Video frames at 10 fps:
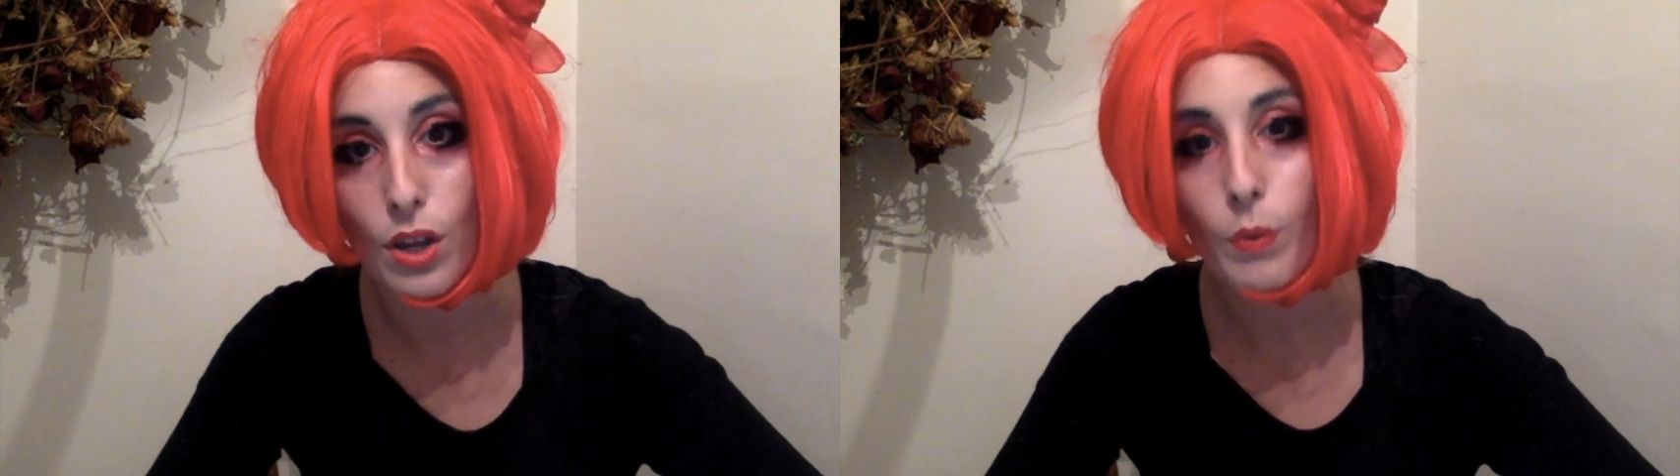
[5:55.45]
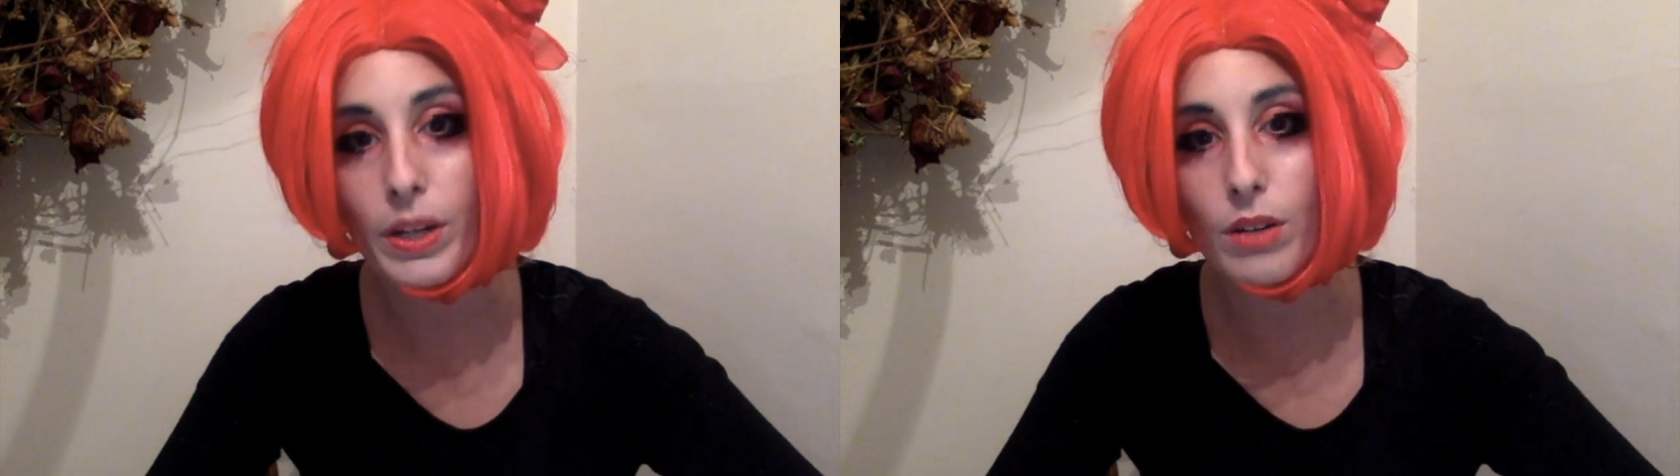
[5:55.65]

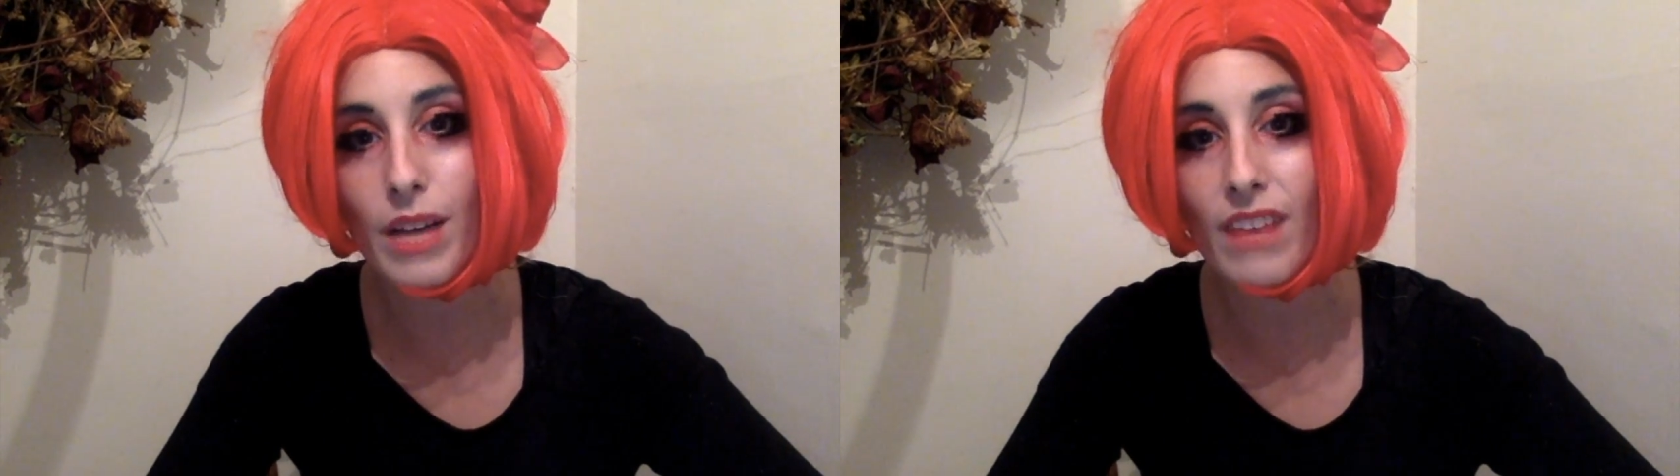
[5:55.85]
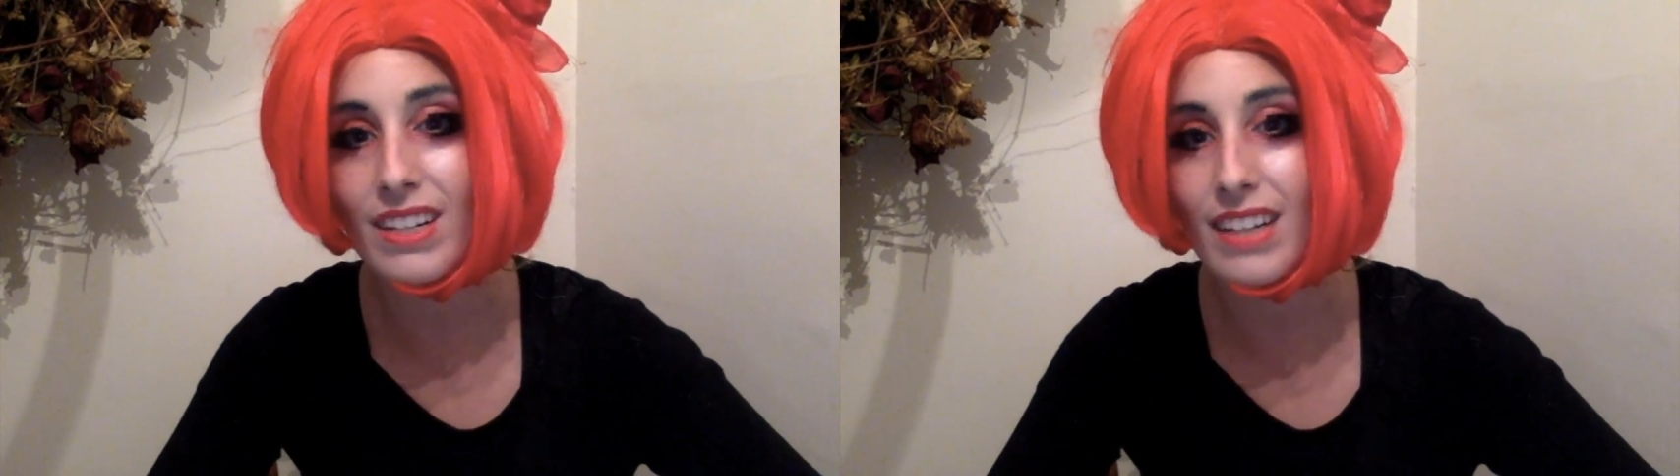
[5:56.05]
We don't
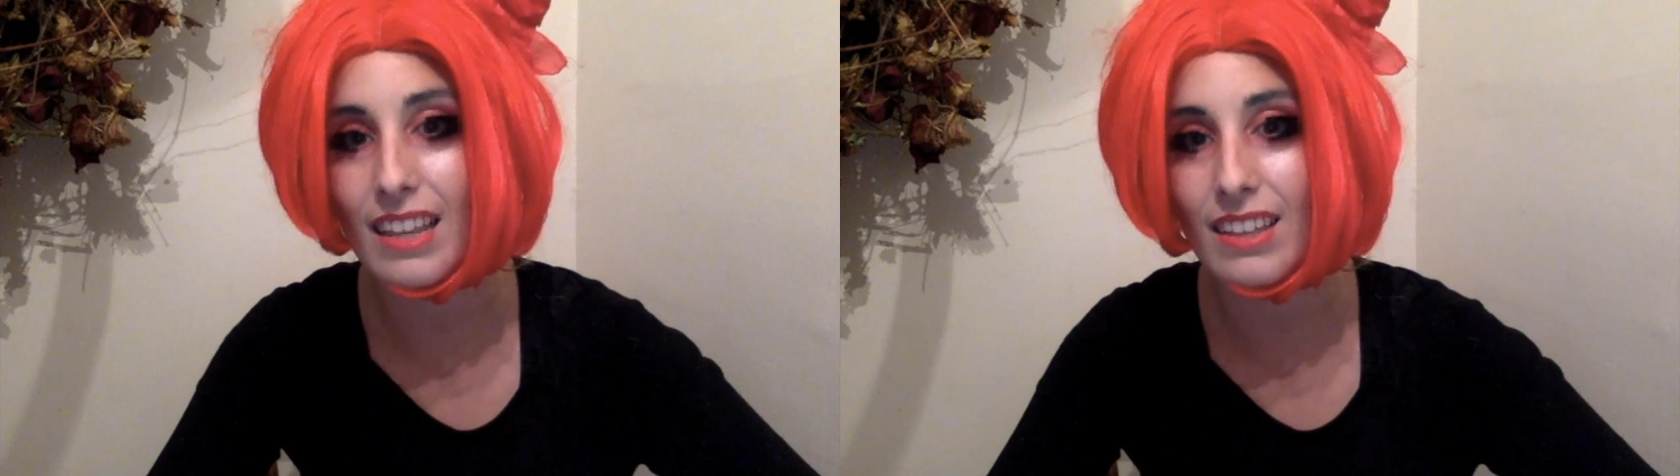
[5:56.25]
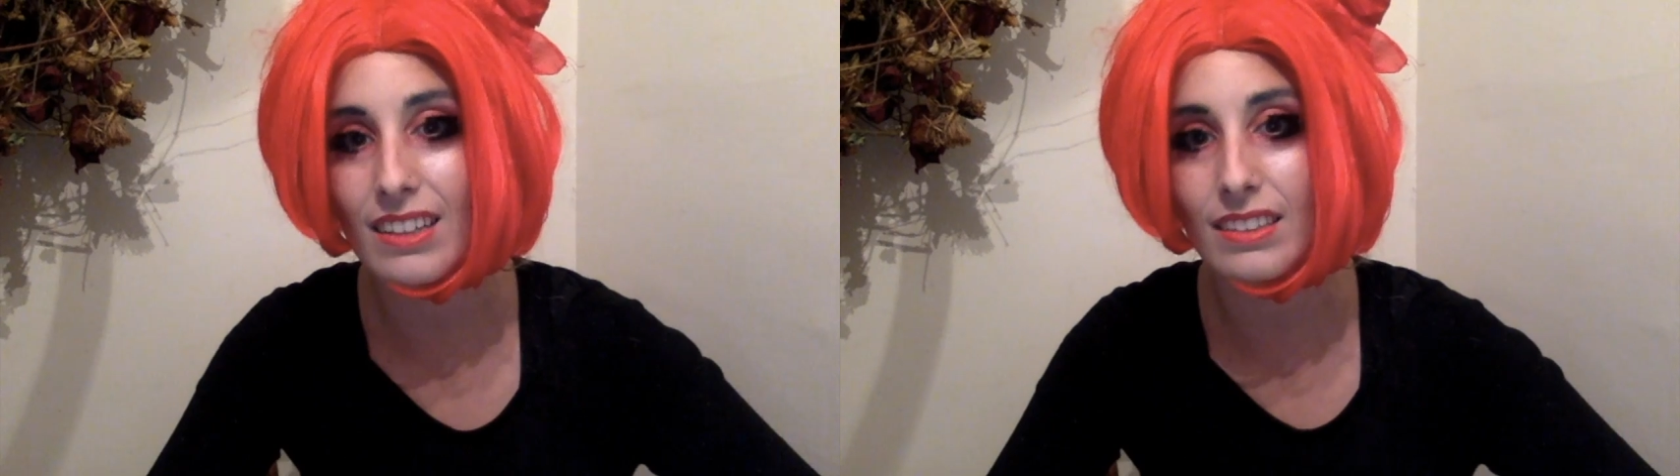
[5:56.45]
have
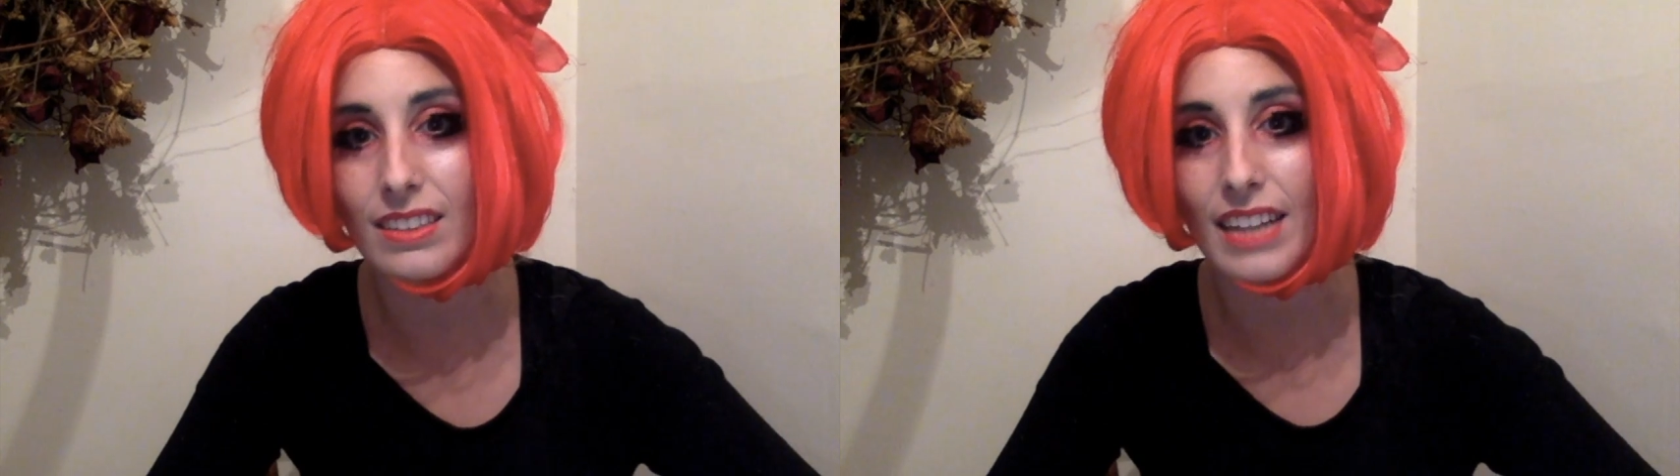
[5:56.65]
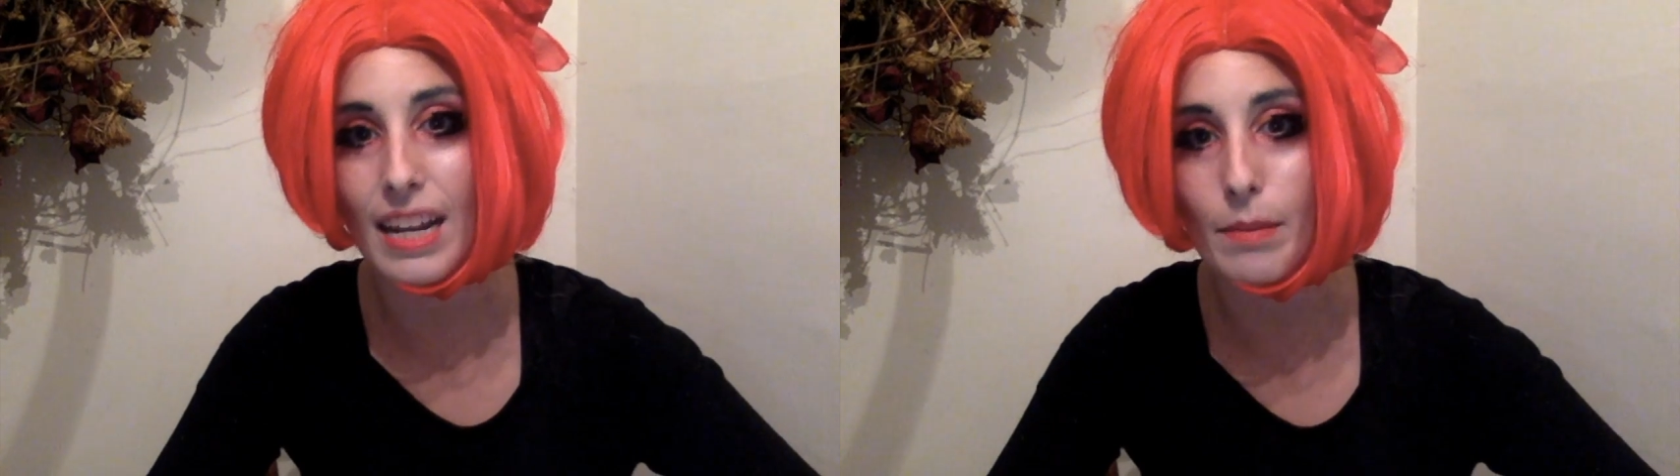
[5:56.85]
another
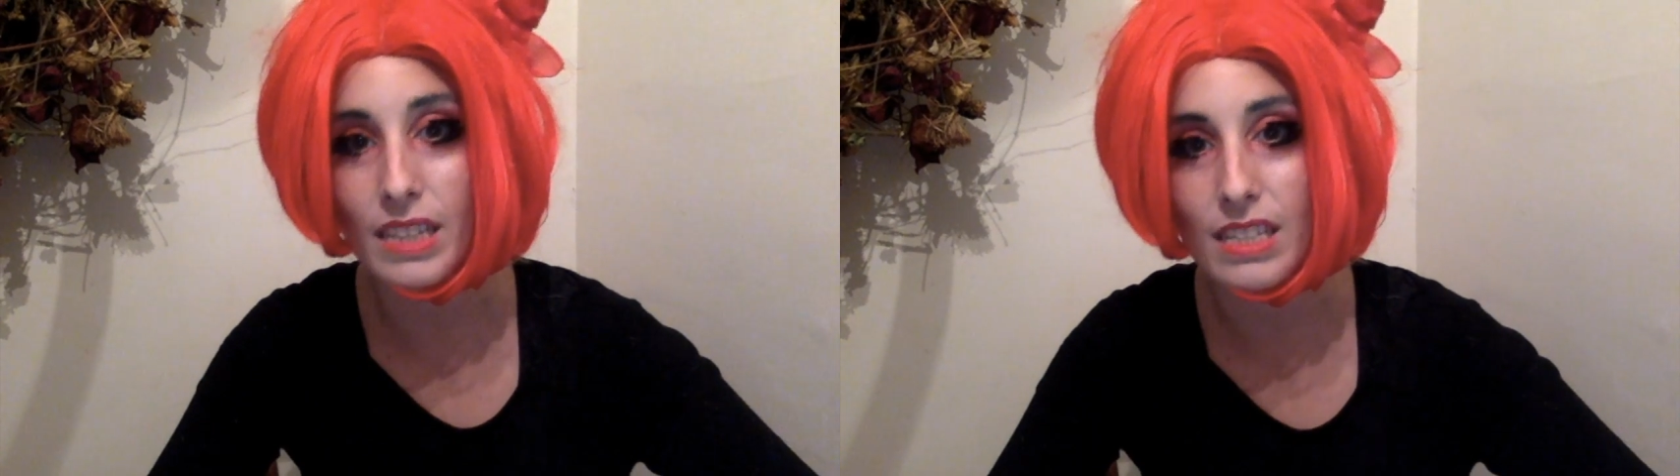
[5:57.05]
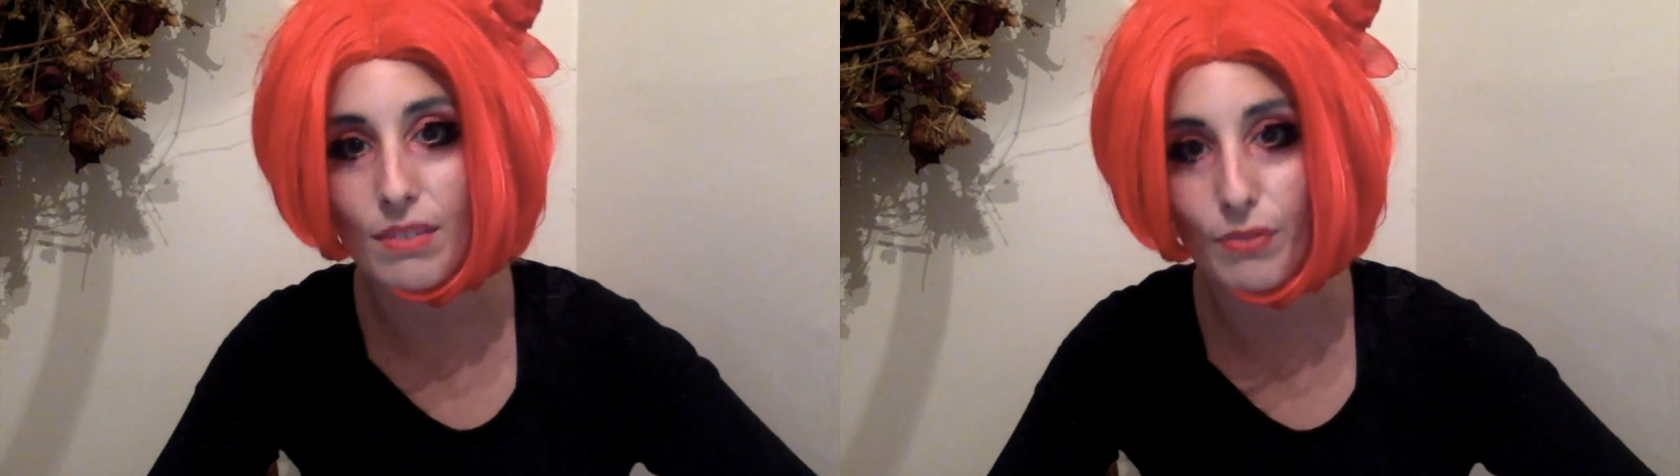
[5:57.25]

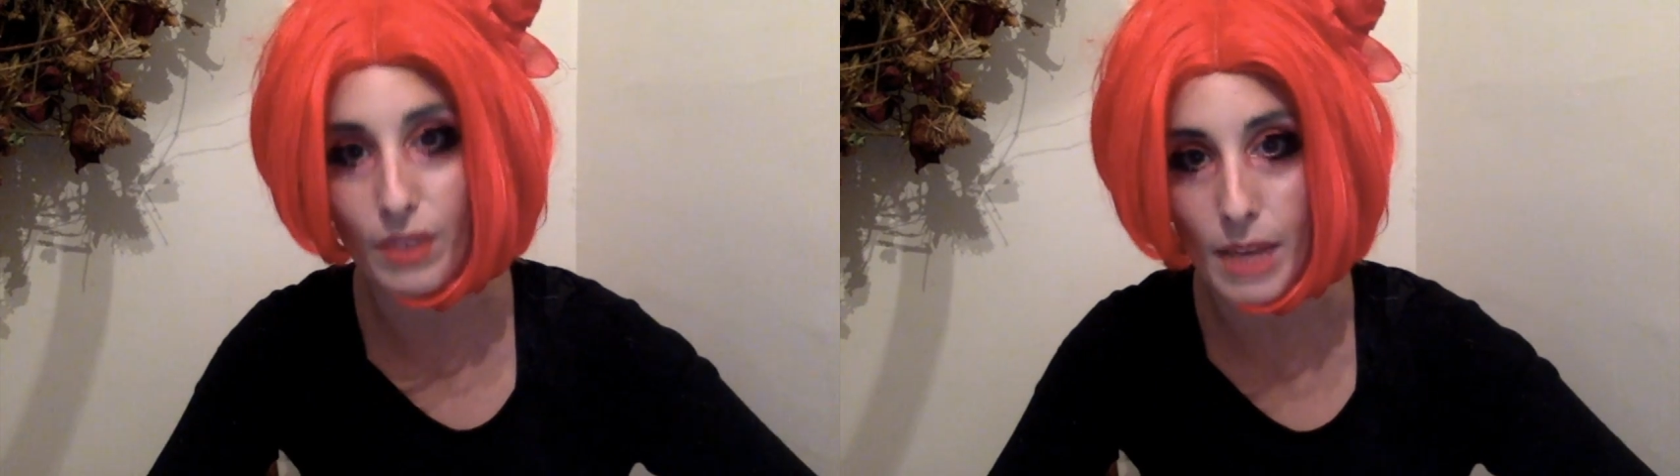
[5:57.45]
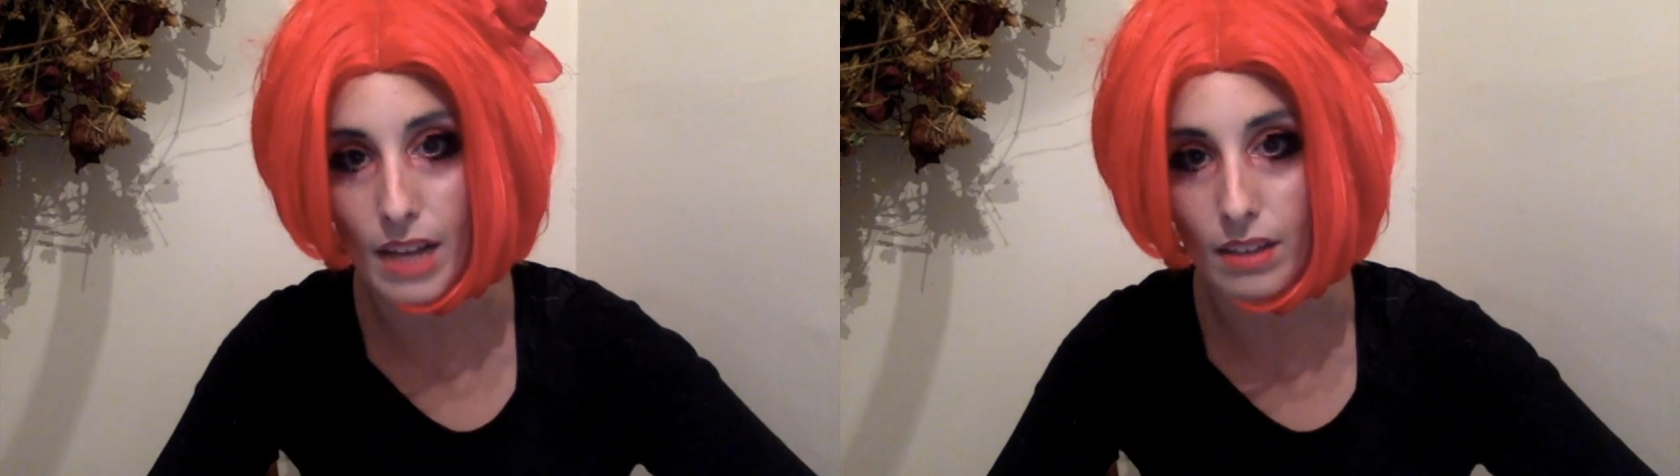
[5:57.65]
nameless
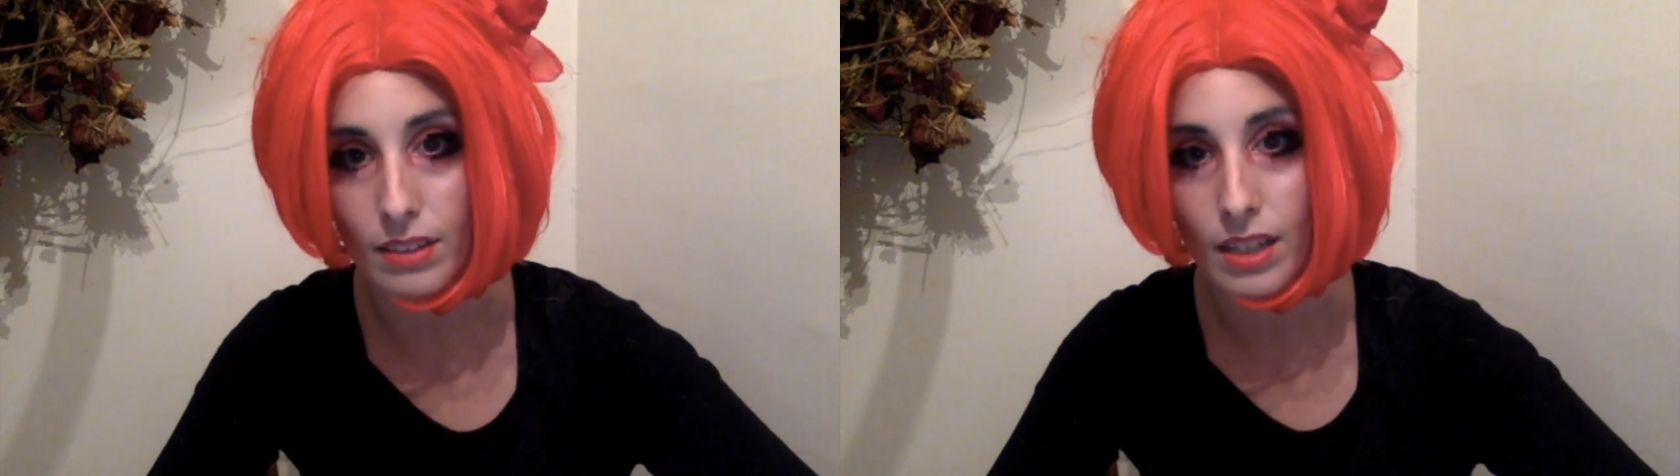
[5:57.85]
female.